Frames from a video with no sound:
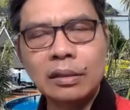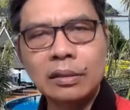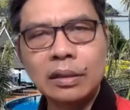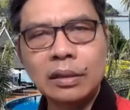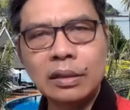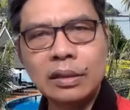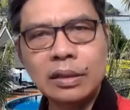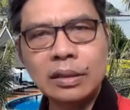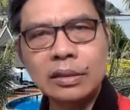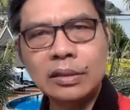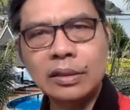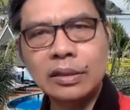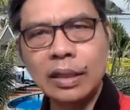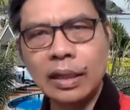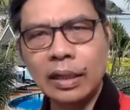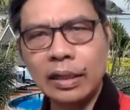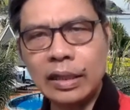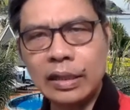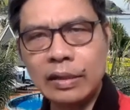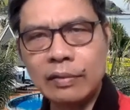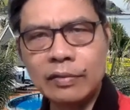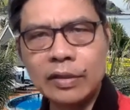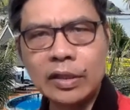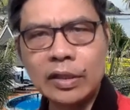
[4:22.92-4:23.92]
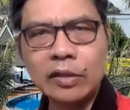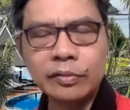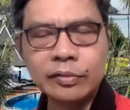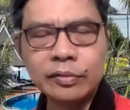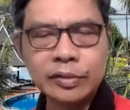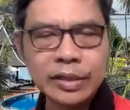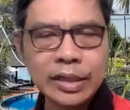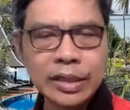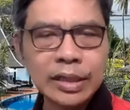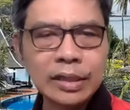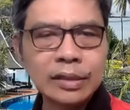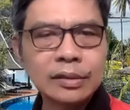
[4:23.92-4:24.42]
This is the evil of
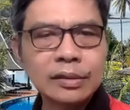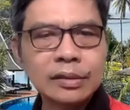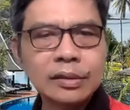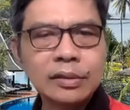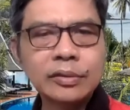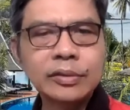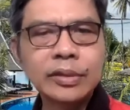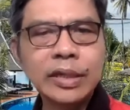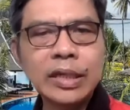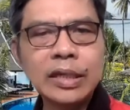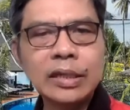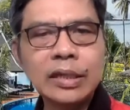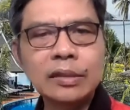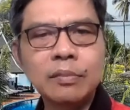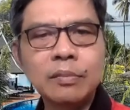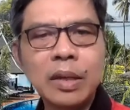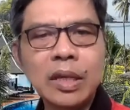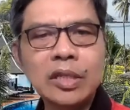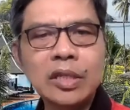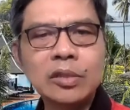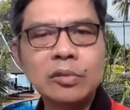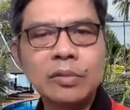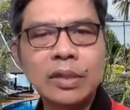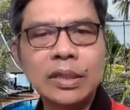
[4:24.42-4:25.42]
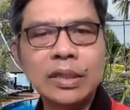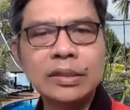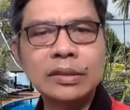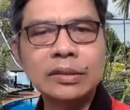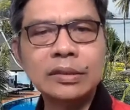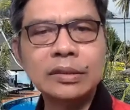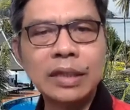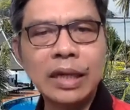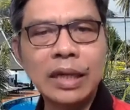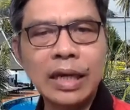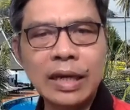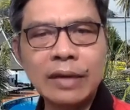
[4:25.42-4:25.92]
greed. Greed makes
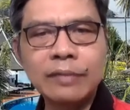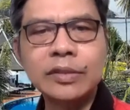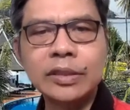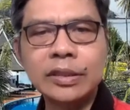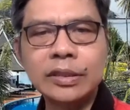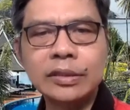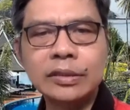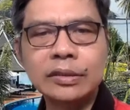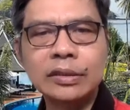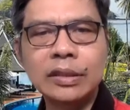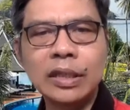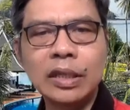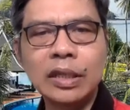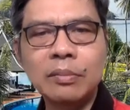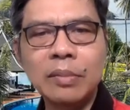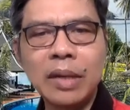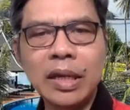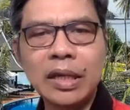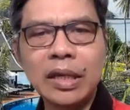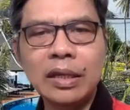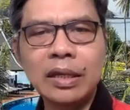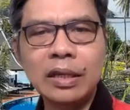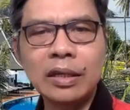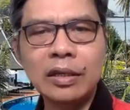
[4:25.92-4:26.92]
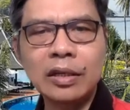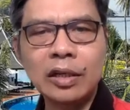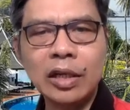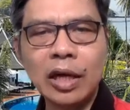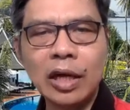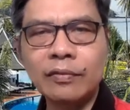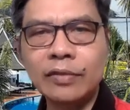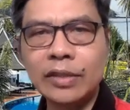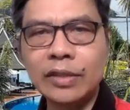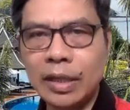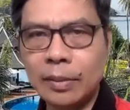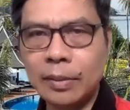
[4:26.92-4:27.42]
one clever in making
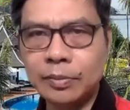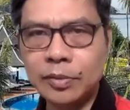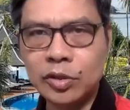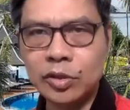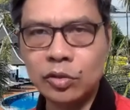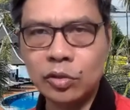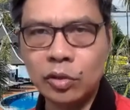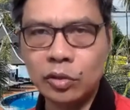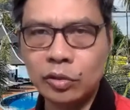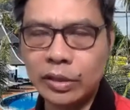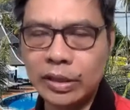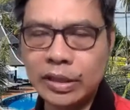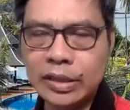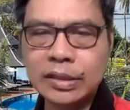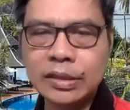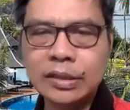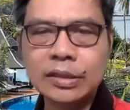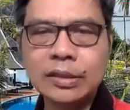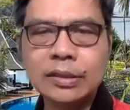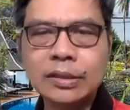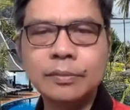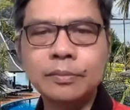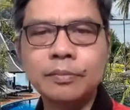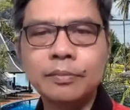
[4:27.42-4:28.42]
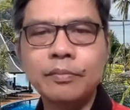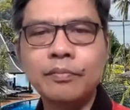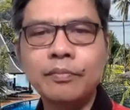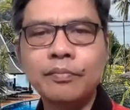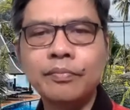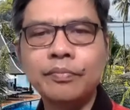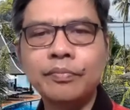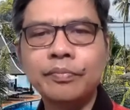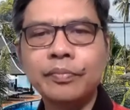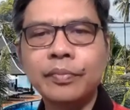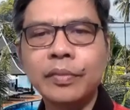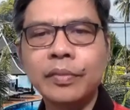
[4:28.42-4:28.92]
cover-up stories.
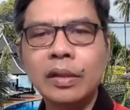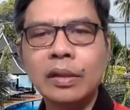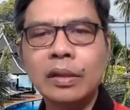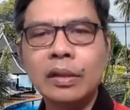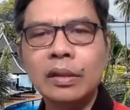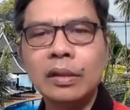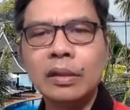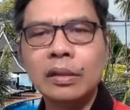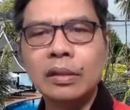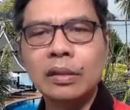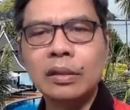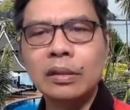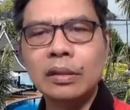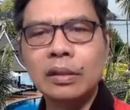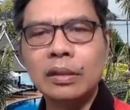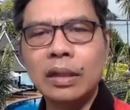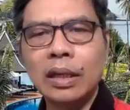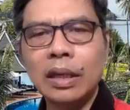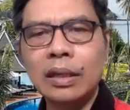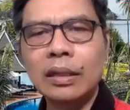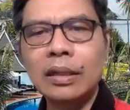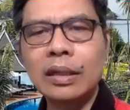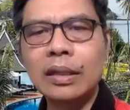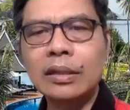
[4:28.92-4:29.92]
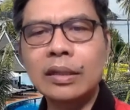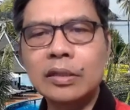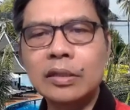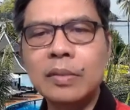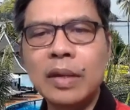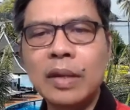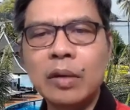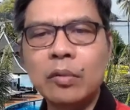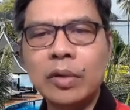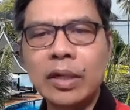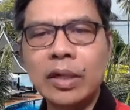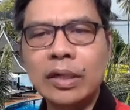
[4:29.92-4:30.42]
And let us
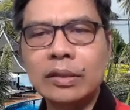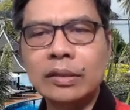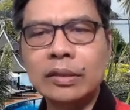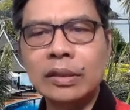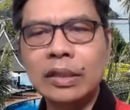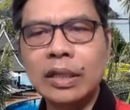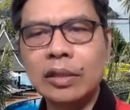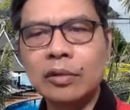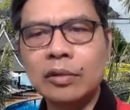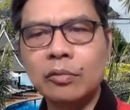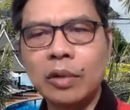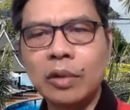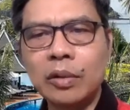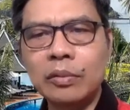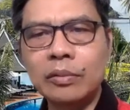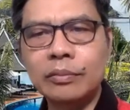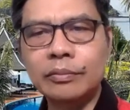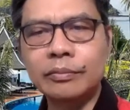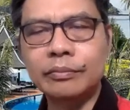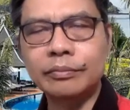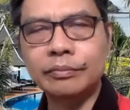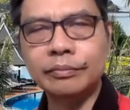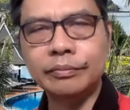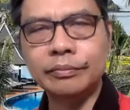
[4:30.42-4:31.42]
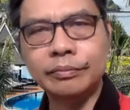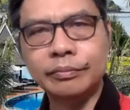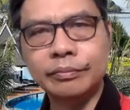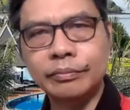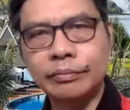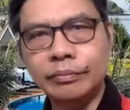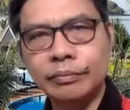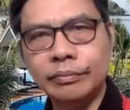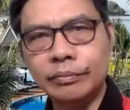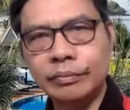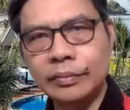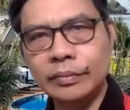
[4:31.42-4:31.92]
be aware that when
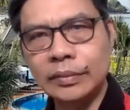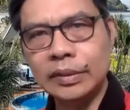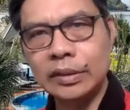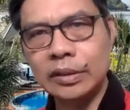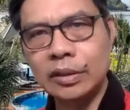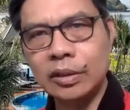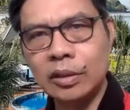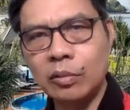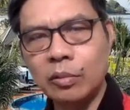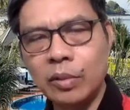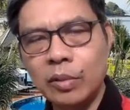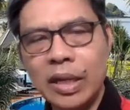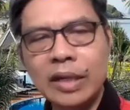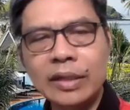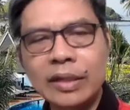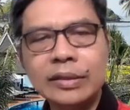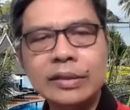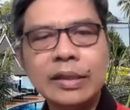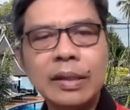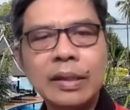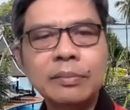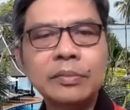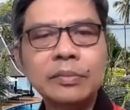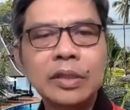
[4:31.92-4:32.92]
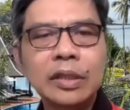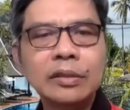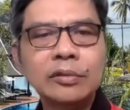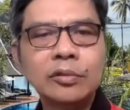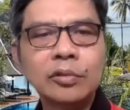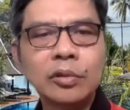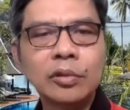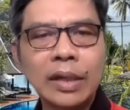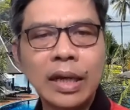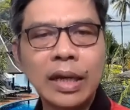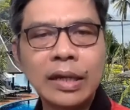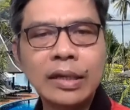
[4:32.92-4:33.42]
we are
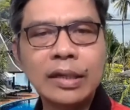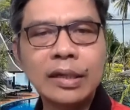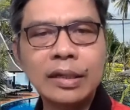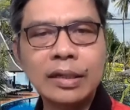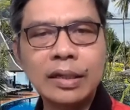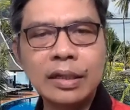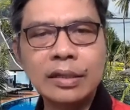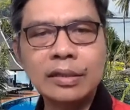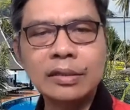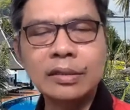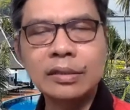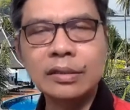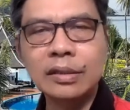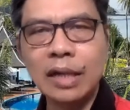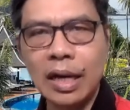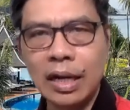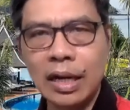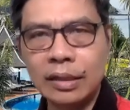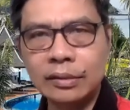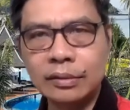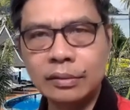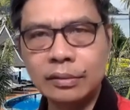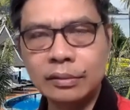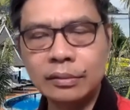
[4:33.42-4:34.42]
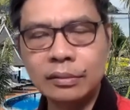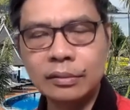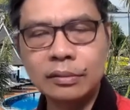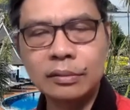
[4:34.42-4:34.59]
tempted to lie against God,